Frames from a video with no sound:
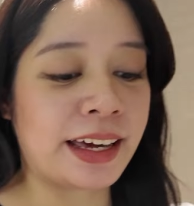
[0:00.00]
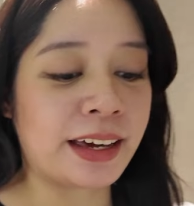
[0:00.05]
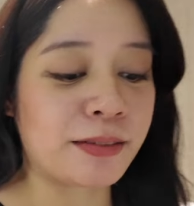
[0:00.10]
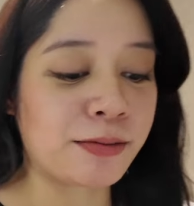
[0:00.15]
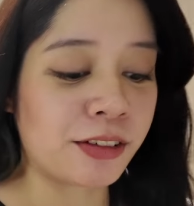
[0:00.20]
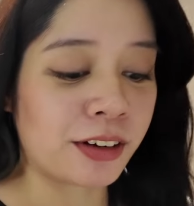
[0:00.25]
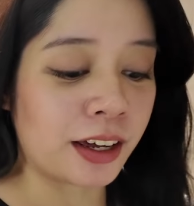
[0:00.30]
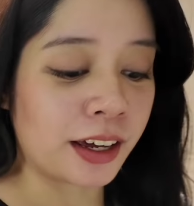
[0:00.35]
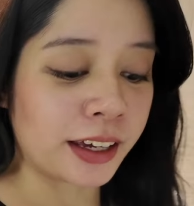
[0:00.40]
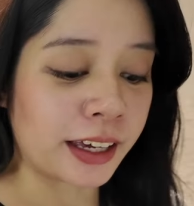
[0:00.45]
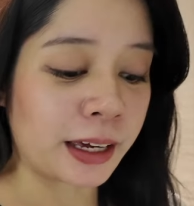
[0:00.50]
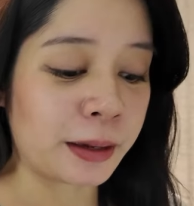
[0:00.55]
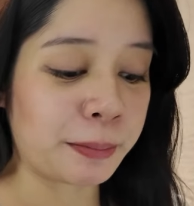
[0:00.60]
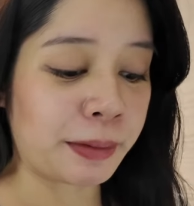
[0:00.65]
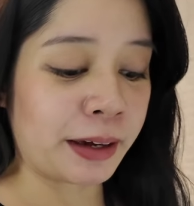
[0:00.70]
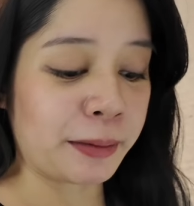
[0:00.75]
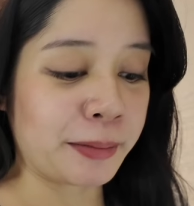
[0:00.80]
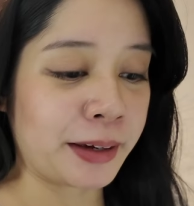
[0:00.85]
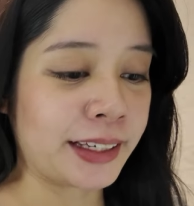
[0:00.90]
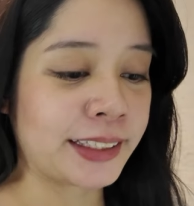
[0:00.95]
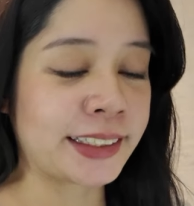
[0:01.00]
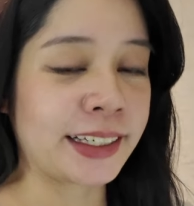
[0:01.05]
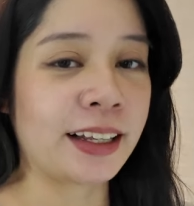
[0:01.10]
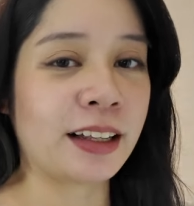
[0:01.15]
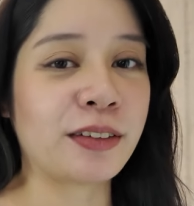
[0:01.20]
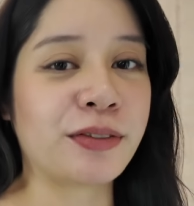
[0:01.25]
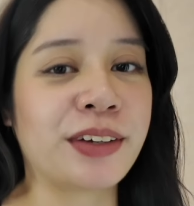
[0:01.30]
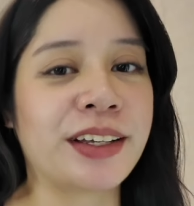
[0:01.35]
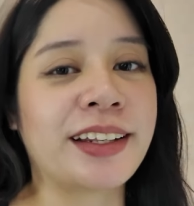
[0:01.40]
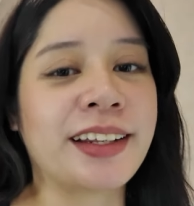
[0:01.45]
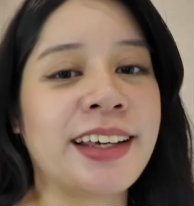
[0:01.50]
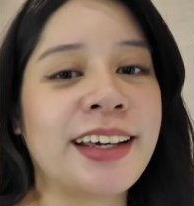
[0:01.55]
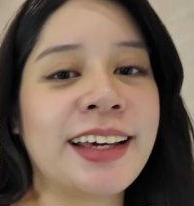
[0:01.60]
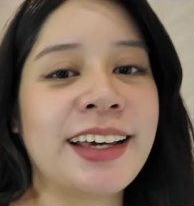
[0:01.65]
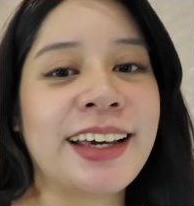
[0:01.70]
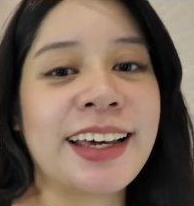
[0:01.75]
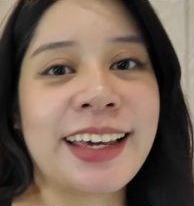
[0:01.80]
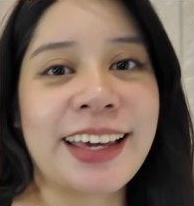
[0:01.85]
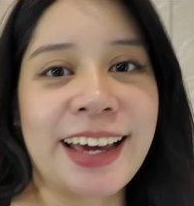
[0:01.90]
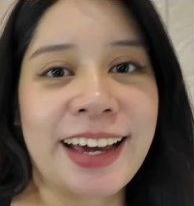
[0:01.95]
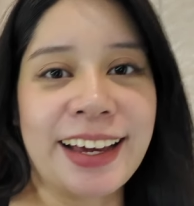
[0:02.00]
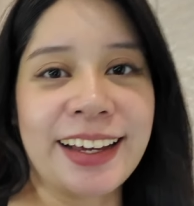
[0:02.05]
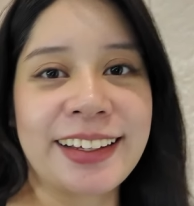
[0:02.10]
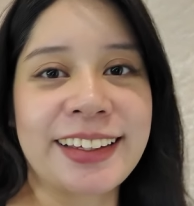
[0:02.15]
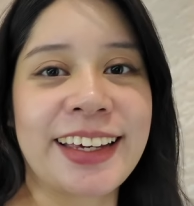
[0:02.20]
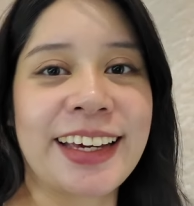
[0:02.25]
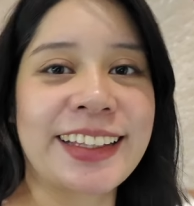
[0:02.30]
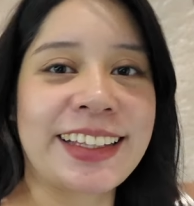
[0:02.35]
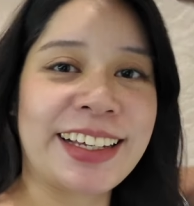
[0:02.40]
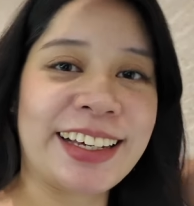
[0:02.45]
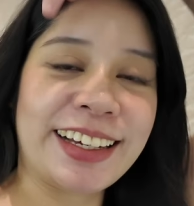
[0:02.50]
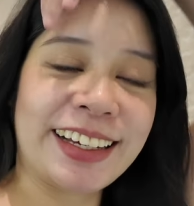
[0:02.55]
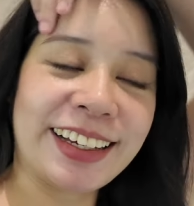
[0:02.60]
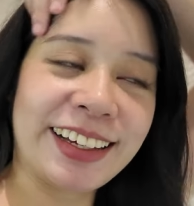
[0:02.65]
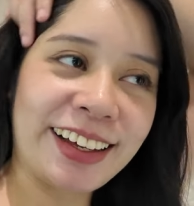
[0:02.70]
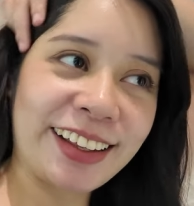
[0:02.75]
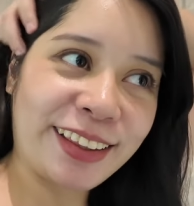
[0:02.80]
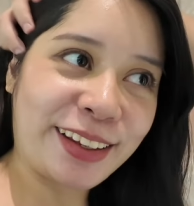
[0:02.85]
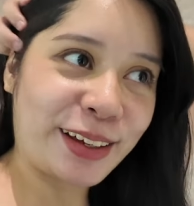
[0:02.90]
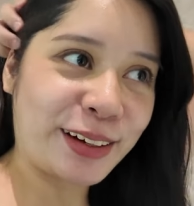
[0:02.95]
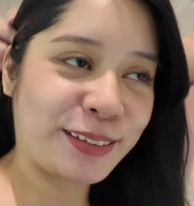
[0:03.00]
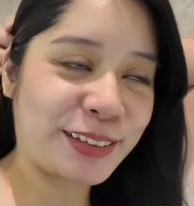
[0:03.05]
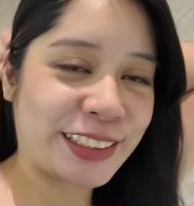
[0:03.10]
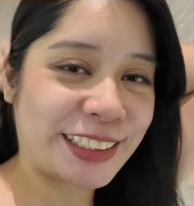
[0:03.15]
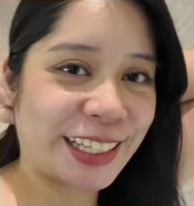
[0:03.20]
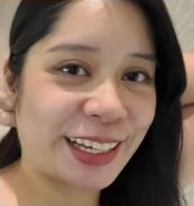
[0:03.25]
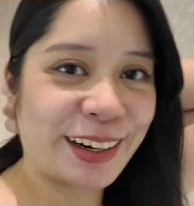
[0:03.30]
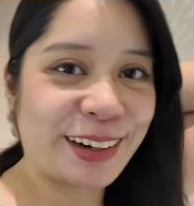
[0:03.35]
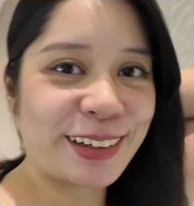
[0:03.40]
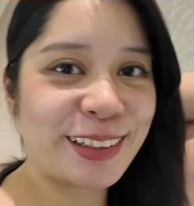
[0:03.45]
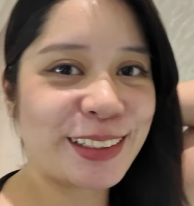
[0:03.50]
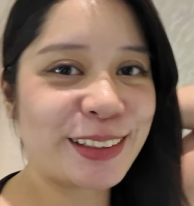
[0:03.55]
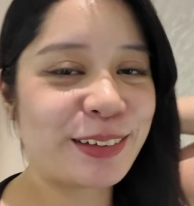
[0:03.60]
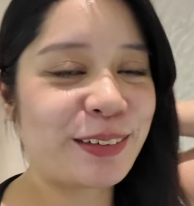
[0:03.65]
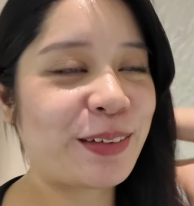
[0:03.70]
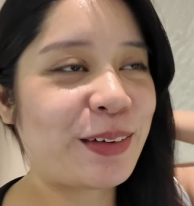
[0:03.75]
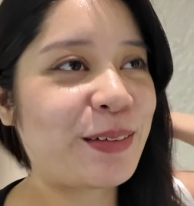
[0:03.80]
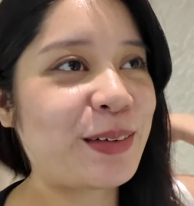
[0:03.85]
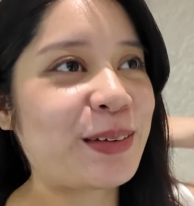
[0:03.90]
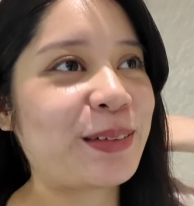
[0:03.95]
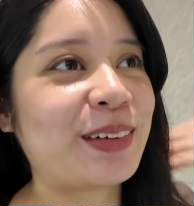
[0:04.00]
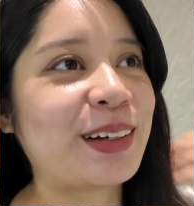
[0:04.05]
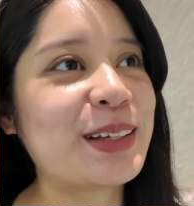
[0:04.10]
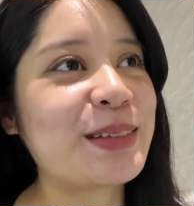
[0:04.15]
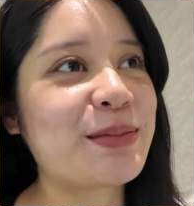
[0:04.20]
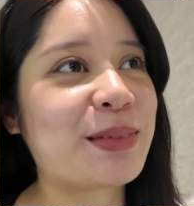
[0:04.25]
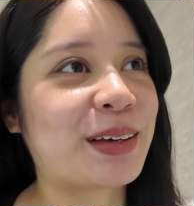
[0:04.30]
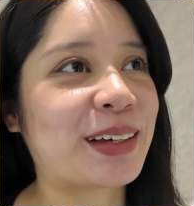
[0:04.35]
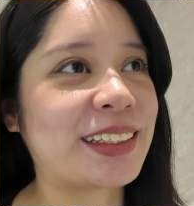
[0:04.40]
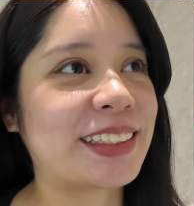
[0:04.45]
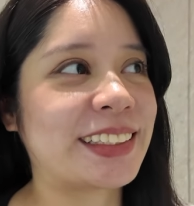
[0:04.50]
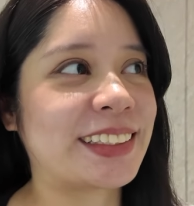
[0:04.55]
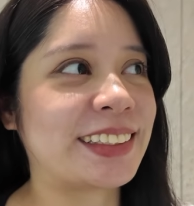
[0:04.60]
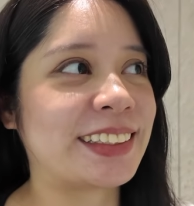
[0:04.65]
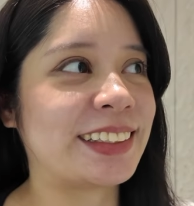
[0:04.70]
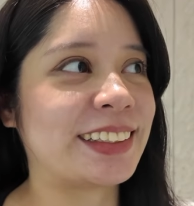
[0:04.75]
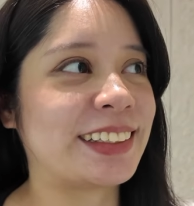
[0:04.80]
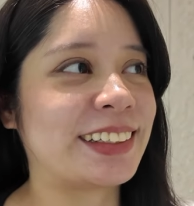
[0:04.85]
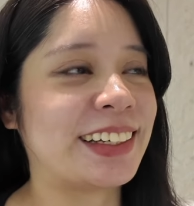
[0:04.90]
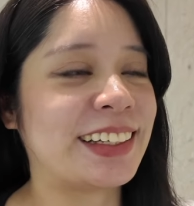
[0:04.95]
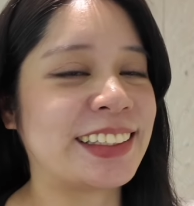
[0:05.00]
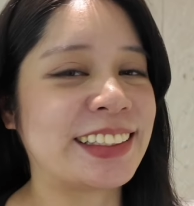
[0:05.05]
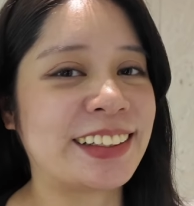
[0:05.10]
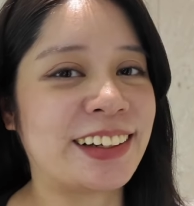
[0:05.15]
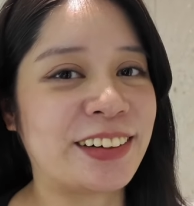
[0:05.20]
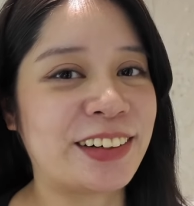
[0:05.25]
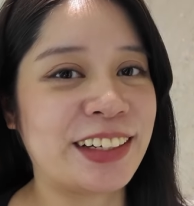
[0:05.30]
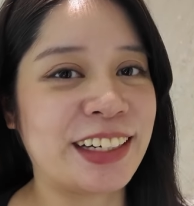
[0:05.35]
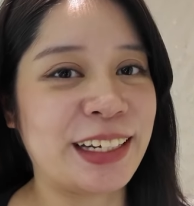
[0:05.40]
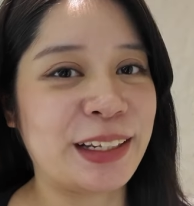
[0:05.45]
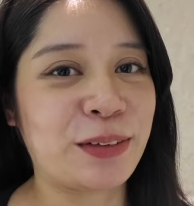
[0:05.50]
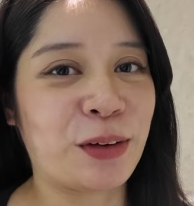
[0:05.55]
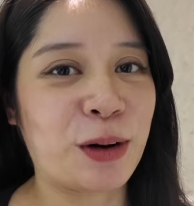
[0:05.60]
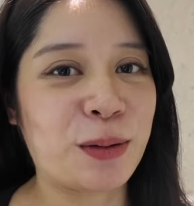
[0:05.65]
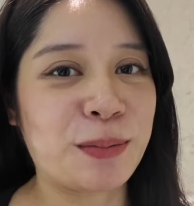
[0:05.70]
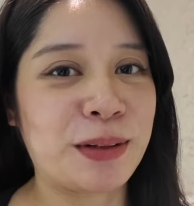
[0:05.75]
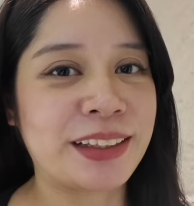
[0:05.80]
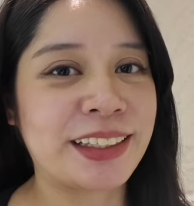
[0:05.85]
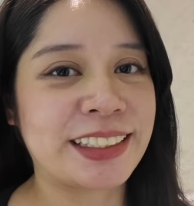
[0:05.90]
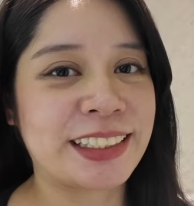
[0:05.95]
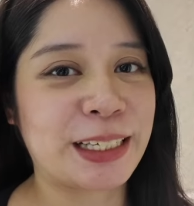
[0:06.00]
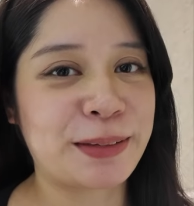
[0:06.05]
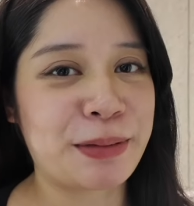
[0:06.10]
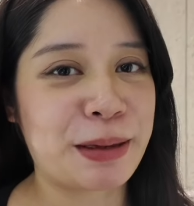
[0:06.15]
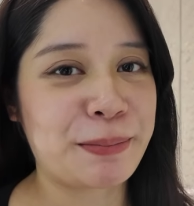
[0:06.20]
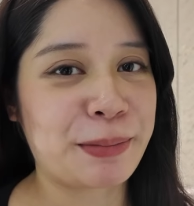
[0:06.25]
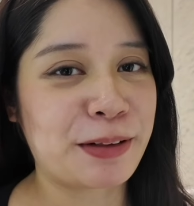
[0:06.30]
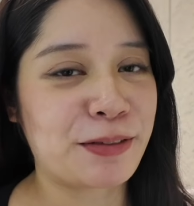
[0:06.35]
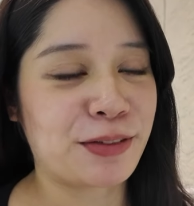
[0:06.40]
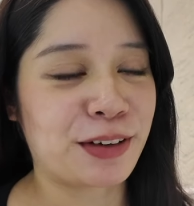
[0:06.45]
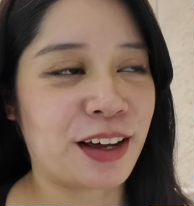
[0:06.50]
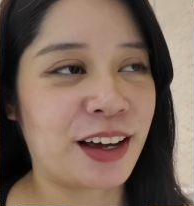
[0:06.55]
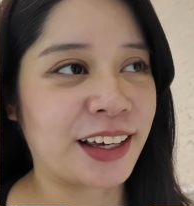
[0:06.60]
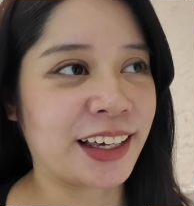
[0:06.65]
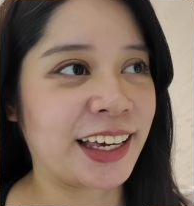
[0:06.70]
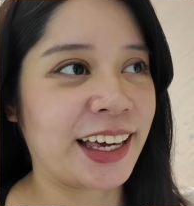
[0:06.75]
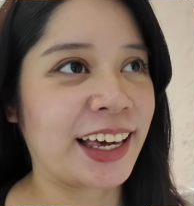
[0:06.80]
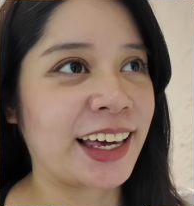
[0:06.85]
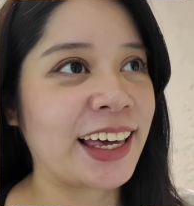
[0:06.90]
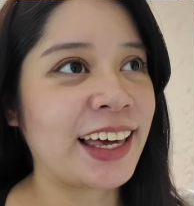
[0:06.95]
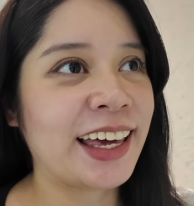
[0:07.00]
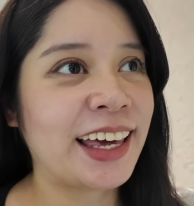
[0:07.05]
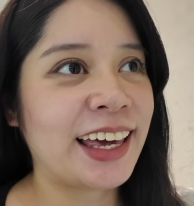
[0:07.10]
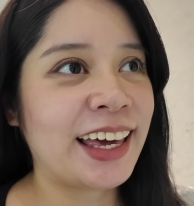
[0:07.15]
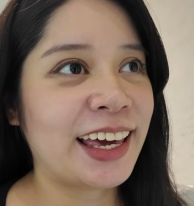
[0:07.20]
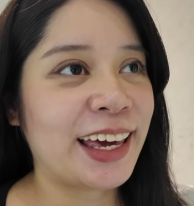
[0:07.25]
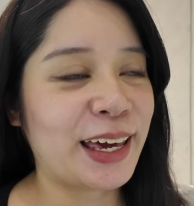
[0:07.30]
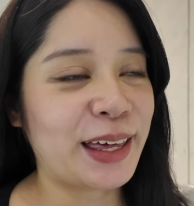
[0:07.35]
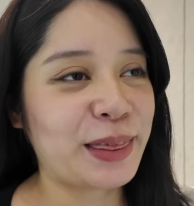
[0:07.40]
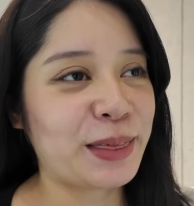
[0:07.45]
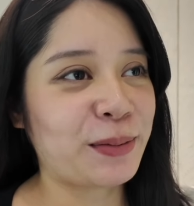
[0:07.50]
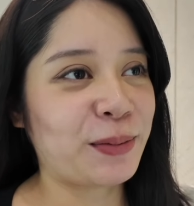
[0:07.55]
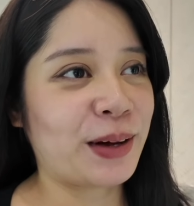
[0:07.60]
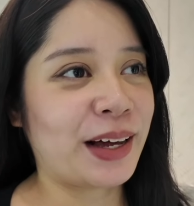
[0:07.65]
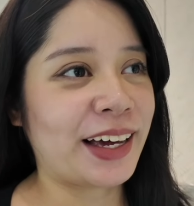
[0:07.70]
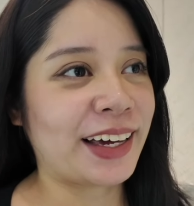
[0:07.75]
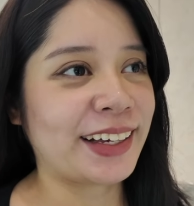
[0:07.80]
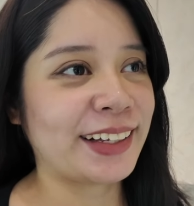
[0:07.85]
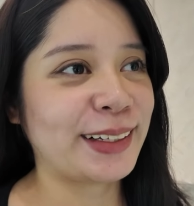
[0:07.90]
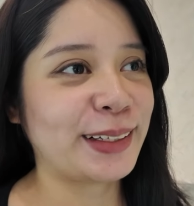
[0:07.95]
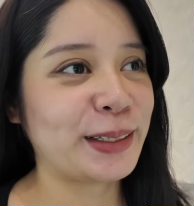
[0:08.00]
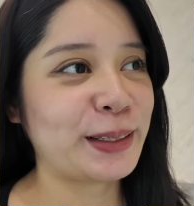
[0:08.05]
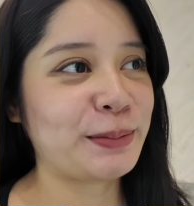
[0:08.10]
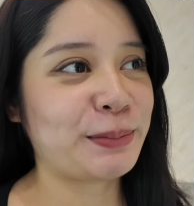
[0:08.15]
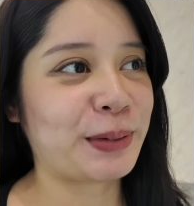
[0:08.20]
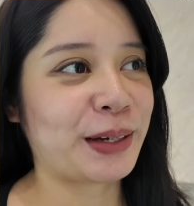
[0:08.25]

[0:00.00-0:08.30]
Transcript: like vlogging by myself and yeah, getting a lot of stares from everyone because it's not really normal to see people vlogging in the wild.